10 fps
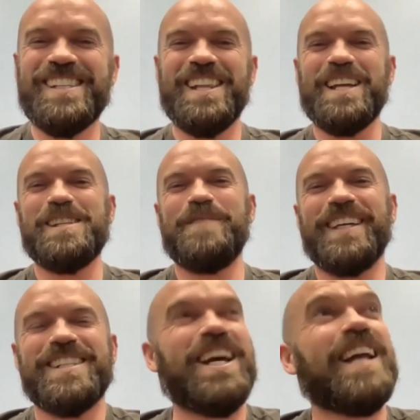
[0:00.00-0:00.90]
say that's the
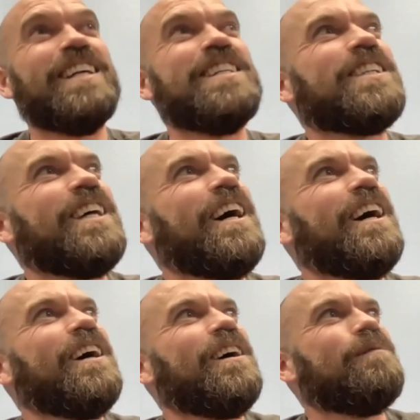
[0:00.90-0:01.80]
biggest challenge
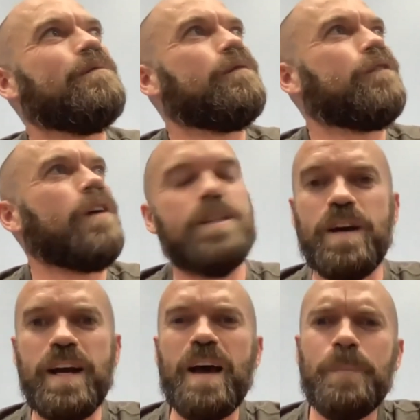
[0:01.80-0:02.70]
for us
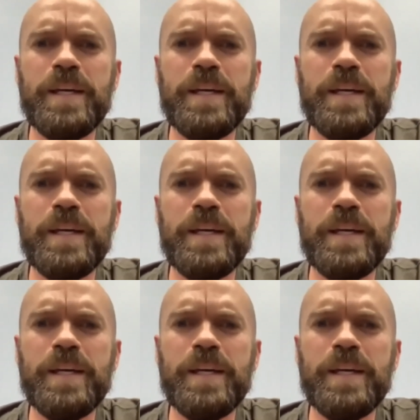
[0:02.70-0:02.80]
right now, because